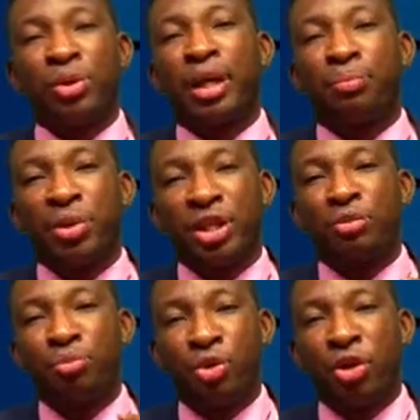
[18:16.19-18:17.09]
that brings
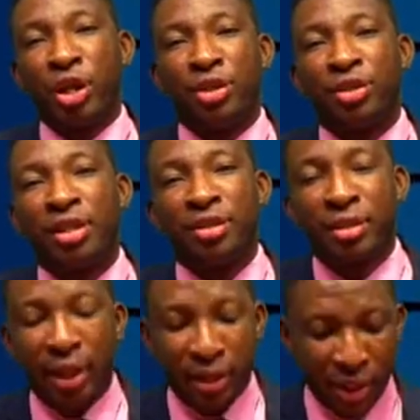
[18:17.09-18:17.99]
more knowledge and
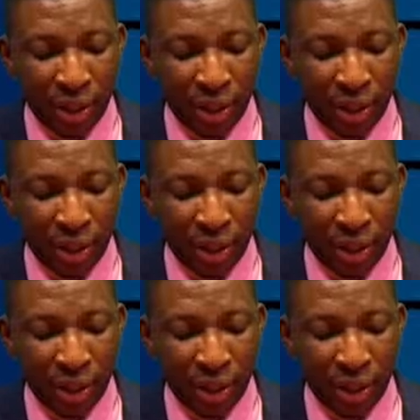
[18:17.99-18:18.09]
insight